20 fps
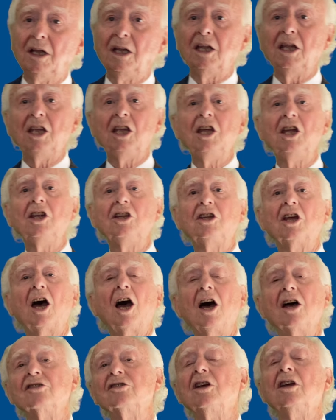it
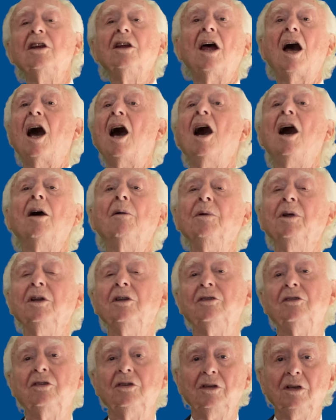as an
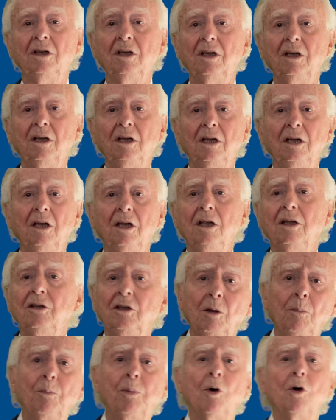habit.
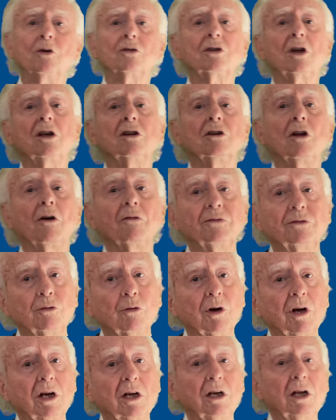The importance of
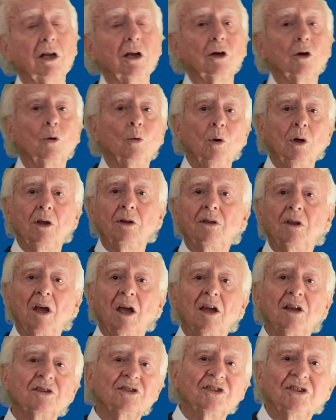training with
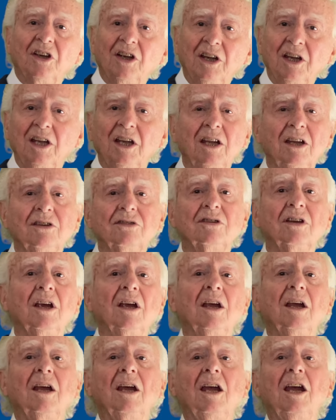essays,
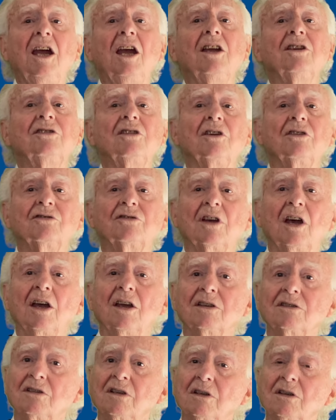
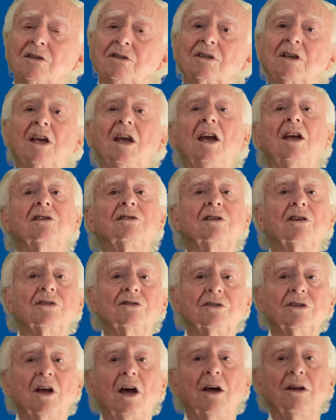exercises, case
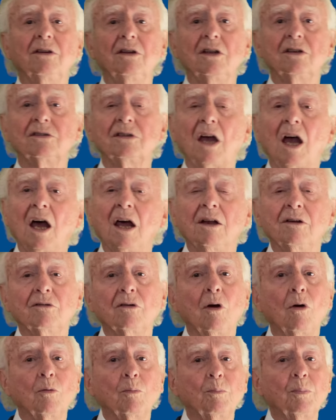studies and
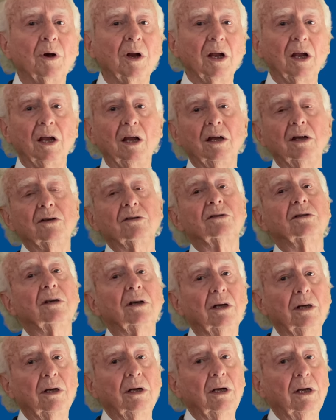role plays.
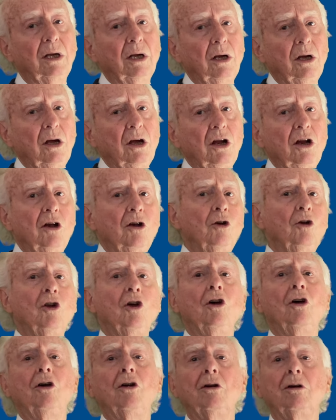
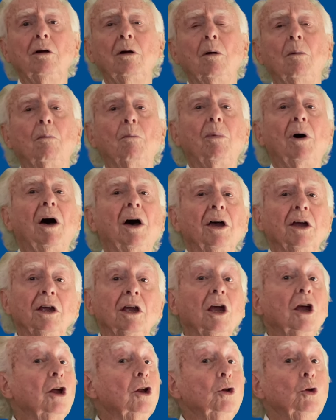Learn by
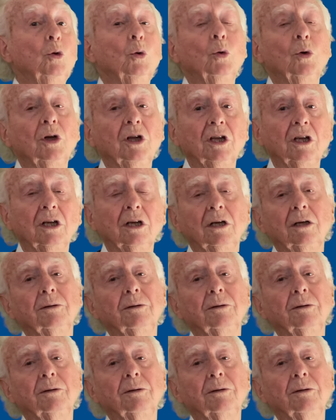doing.